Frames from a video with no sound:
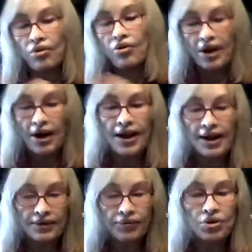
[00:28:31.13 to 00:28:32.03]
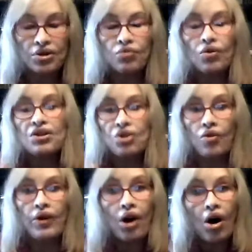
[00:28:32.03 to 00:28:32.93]
Then I ask the person, what's
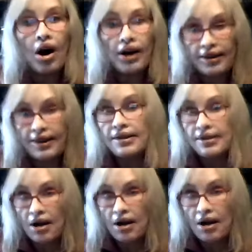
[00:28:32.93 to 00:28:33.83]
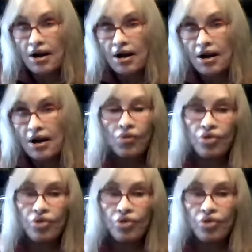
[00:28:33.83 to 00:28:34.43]
going on at this time